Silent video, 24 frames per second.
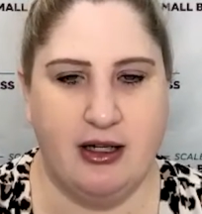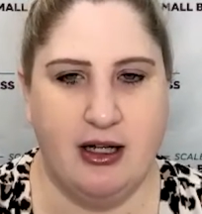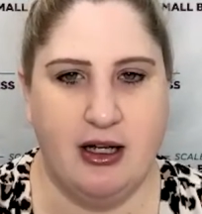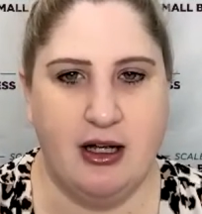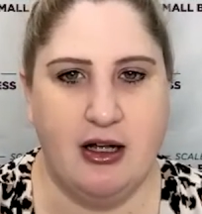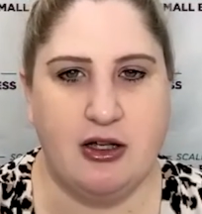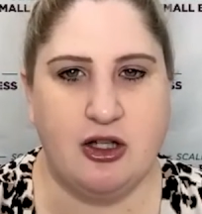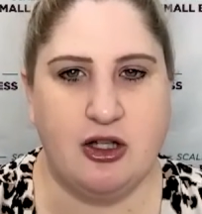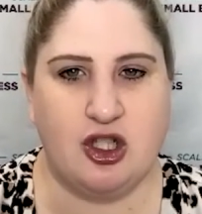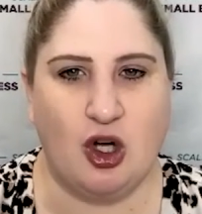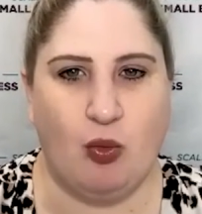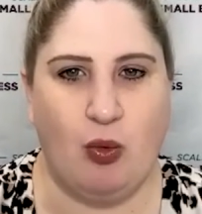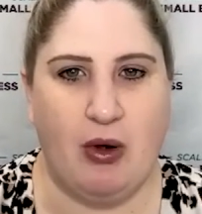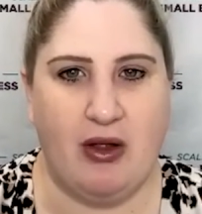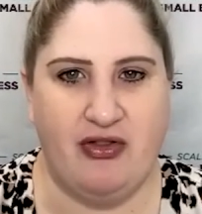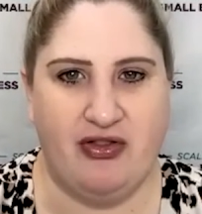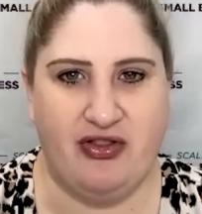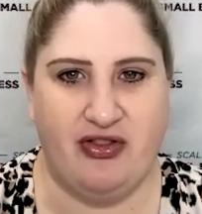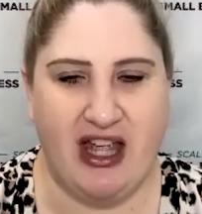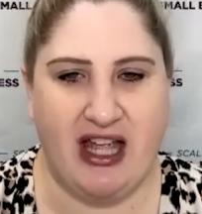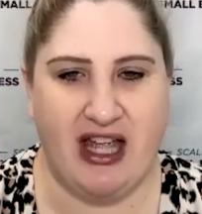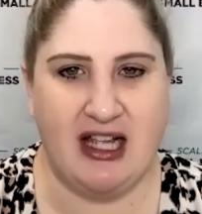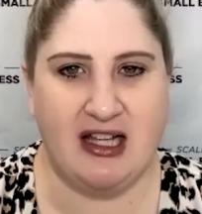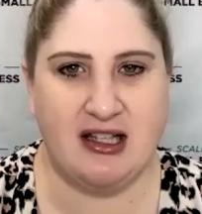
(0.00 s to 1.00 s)
So when
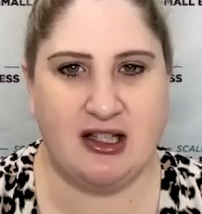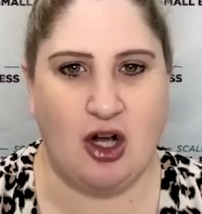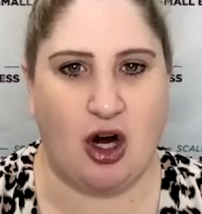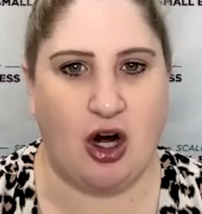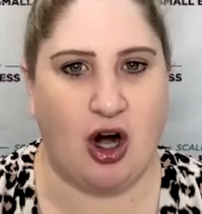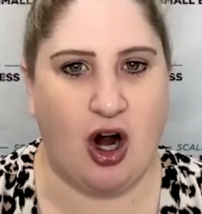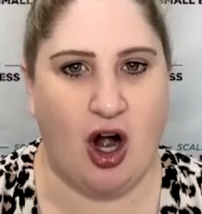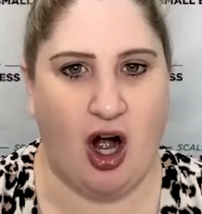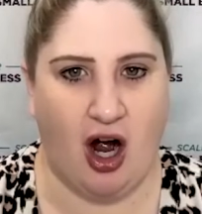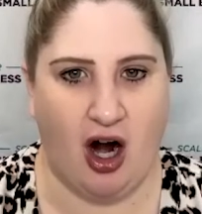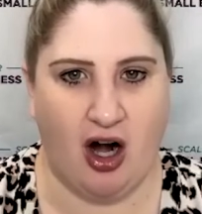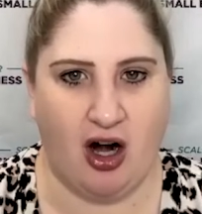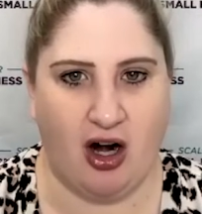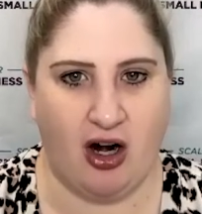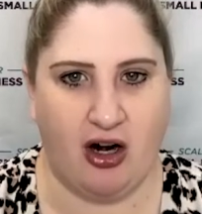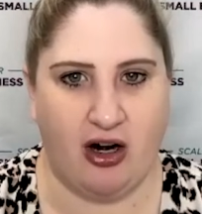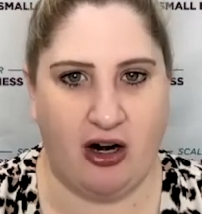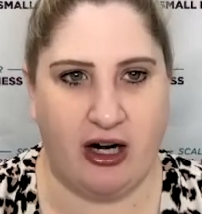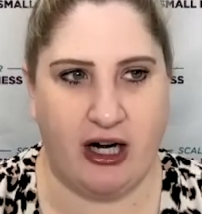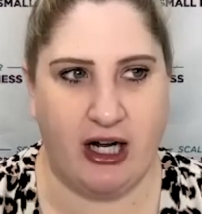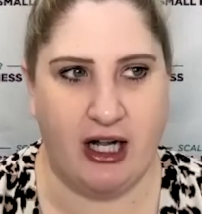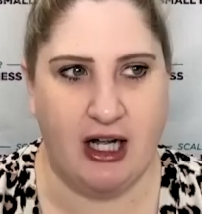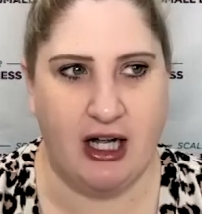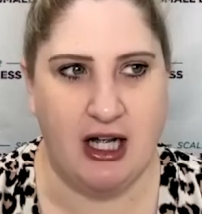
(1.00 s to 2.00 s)
things are
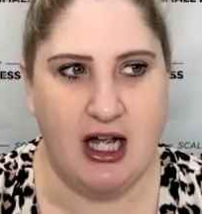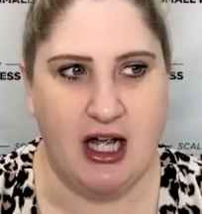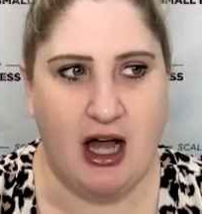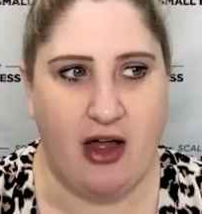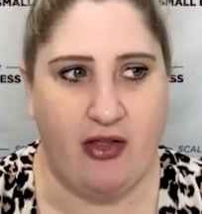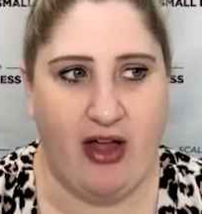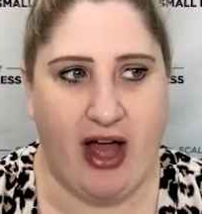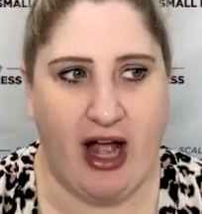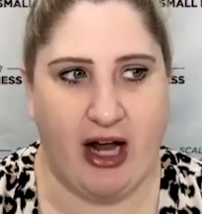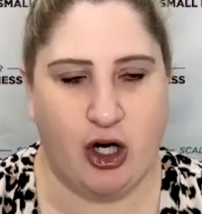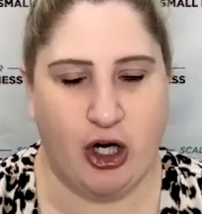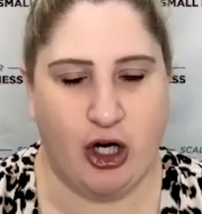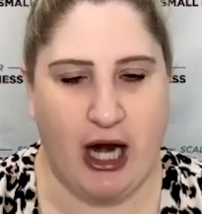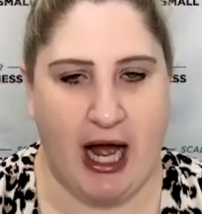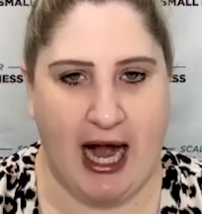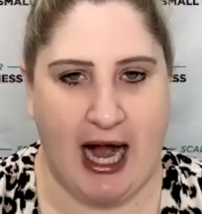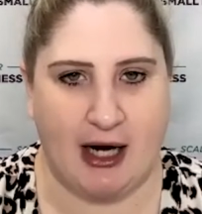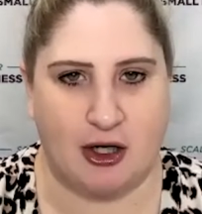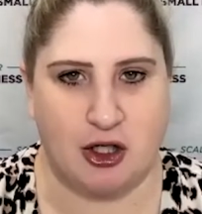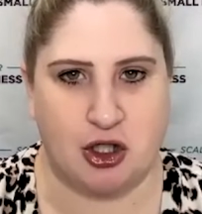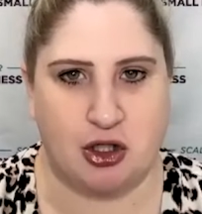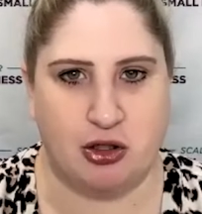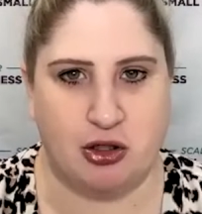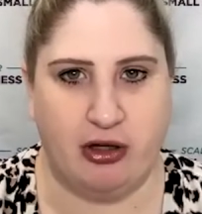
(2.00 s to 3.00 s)
hard, that could
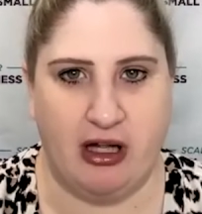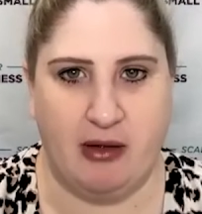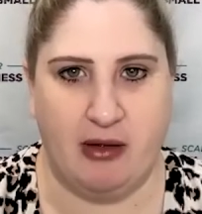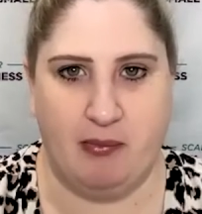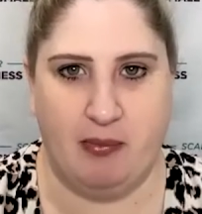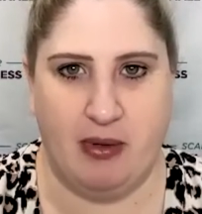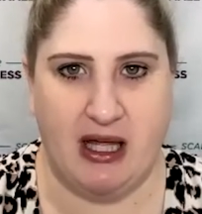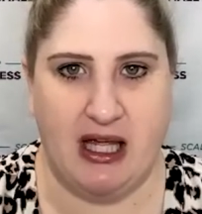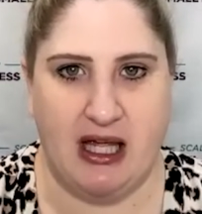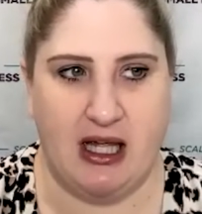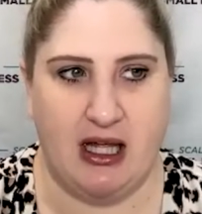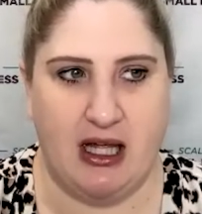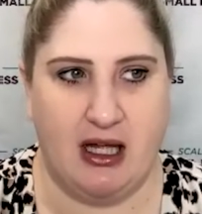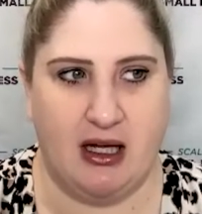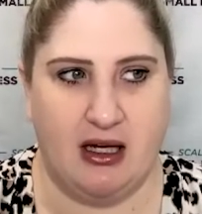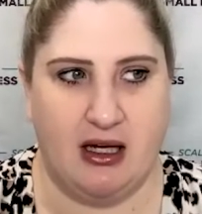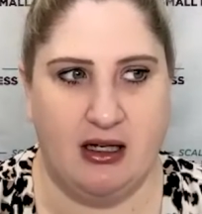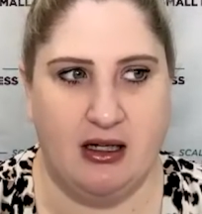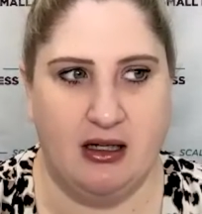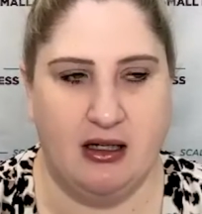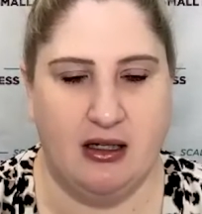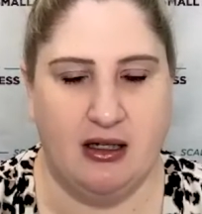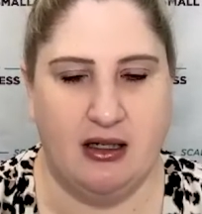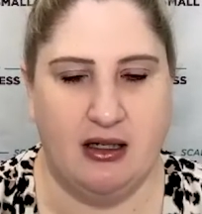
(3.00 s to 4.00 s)
actually be
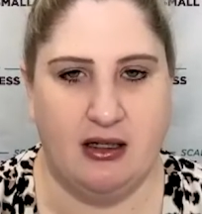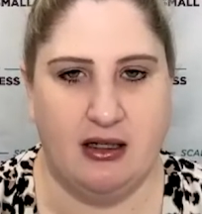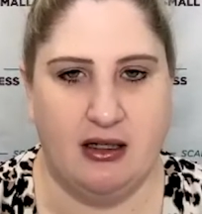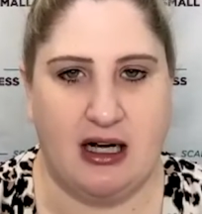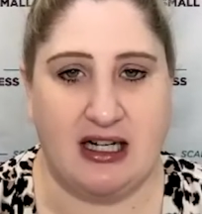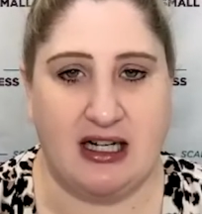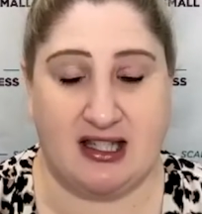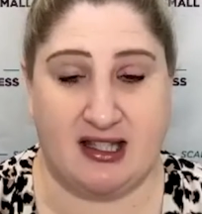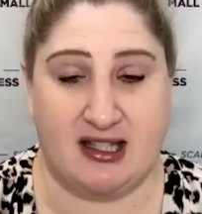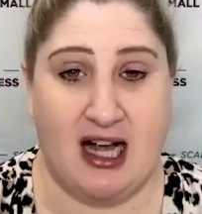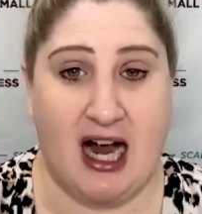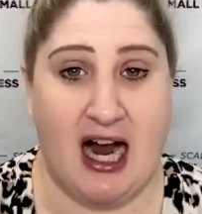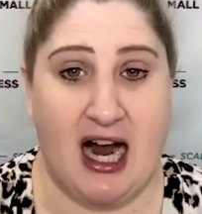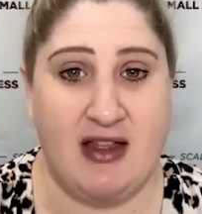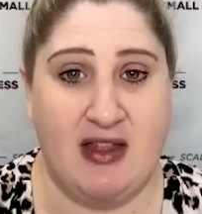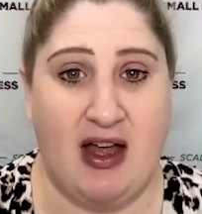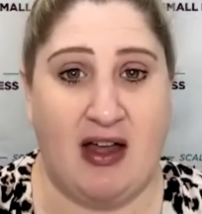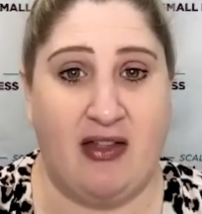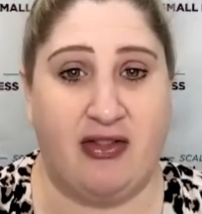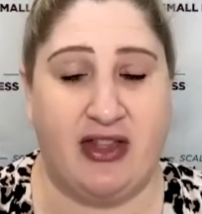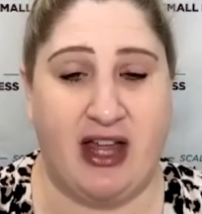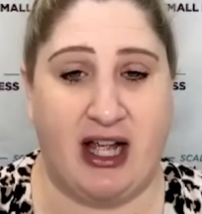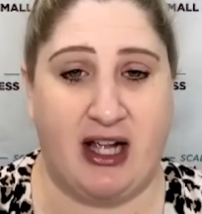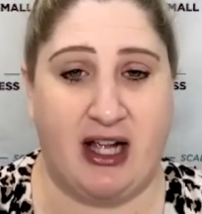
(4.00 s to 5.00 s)
a sign
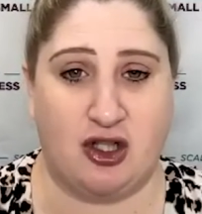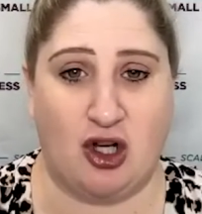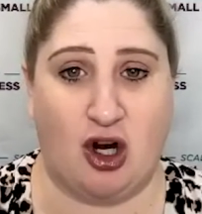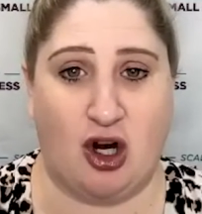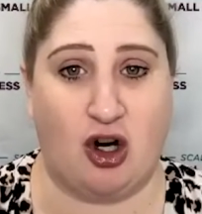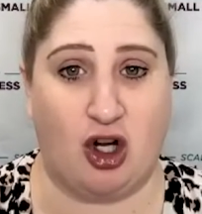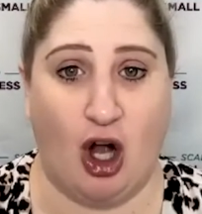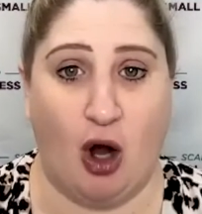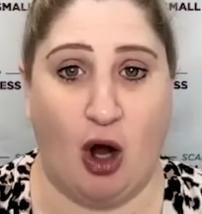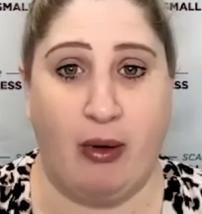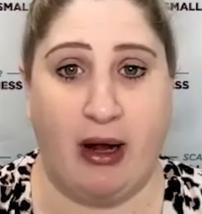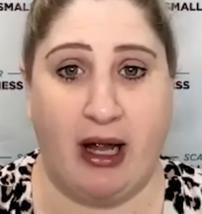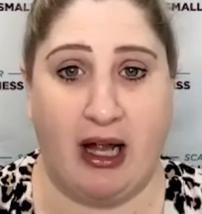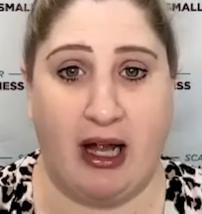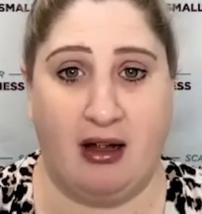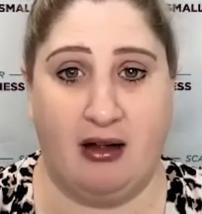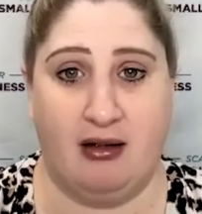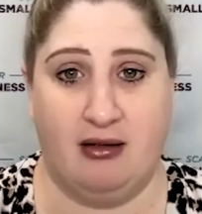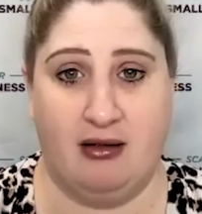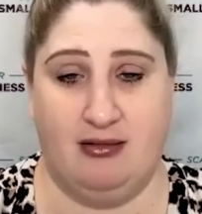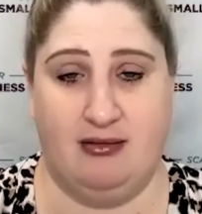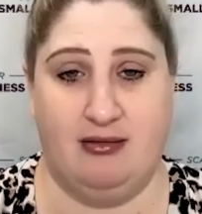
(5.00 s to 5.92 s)
that things are going